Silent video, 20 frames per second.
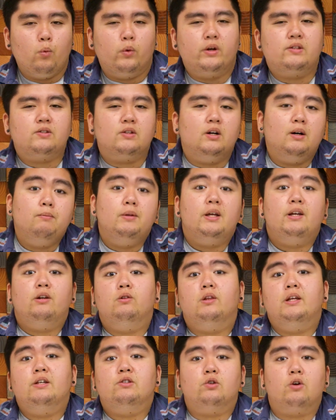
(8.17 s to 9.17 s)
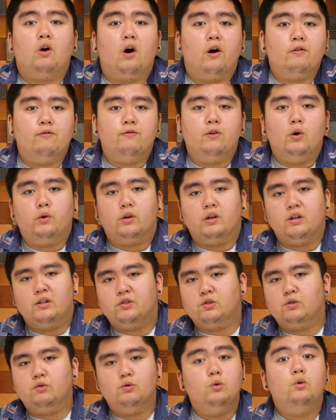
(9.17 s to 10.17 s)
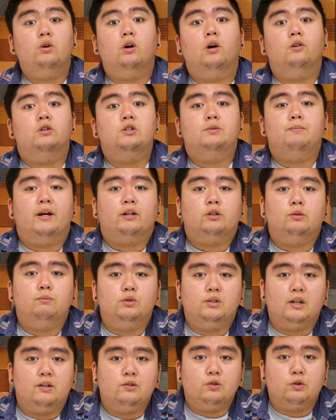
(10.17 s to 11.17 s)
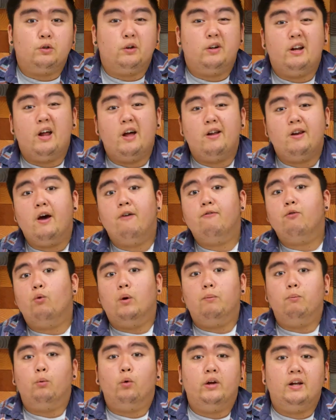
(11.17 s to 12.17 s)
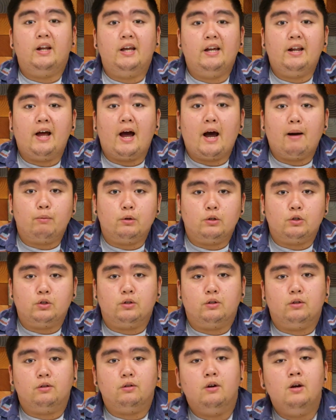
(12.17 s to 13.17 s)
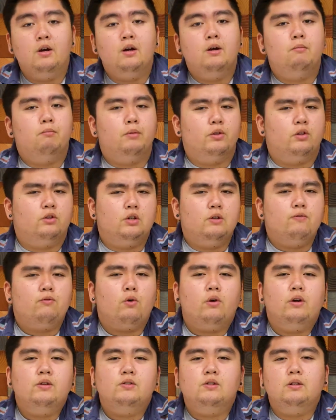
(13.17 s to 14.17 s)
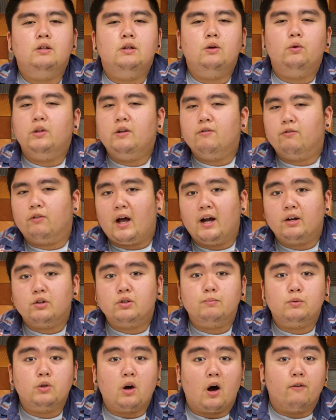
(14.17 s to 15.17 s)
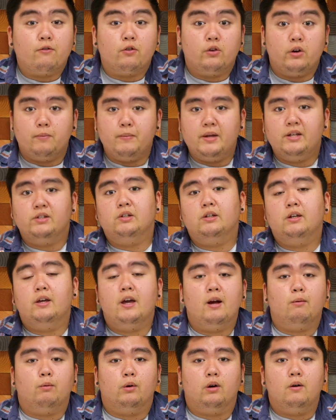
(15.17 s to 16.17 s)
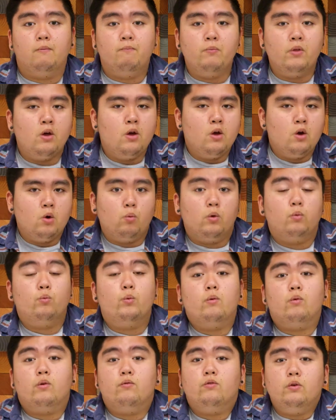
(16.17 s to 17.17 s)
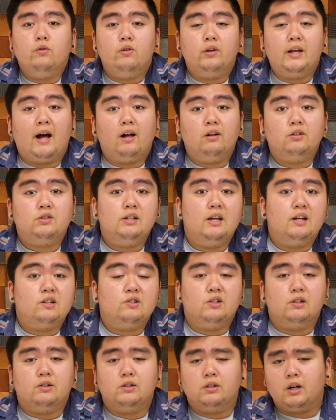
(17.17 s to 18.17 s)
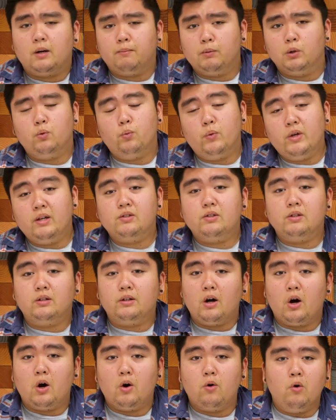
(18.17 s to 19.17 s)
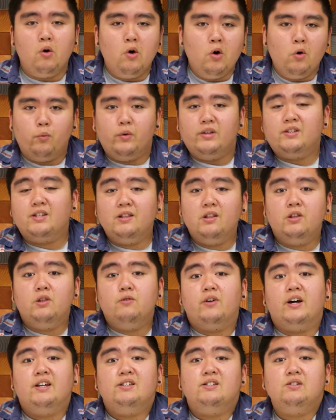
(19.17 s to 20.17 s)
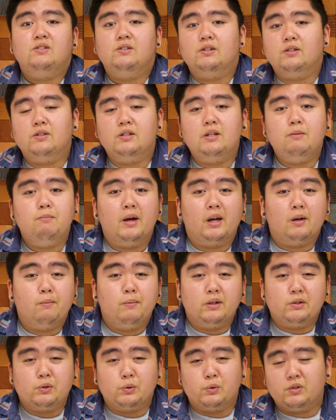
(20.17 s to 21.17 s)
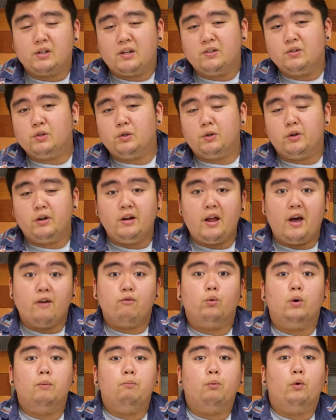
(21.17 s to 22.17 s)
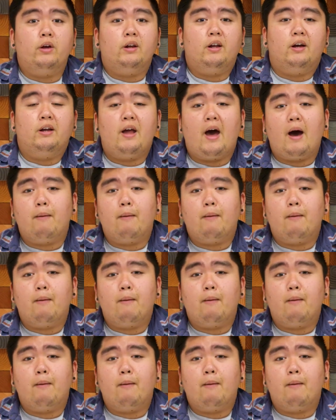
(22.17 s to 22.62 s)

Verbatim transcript: with its updated laser autofocus, new color spectrum sensor, and an f1.8 aperture. But the G4 isn't the only flagship to offer an amazing camera. When we reviewed the Galaxy S6 a couple of weeks ago, we said the device's 16-megapixel sensor and f1.9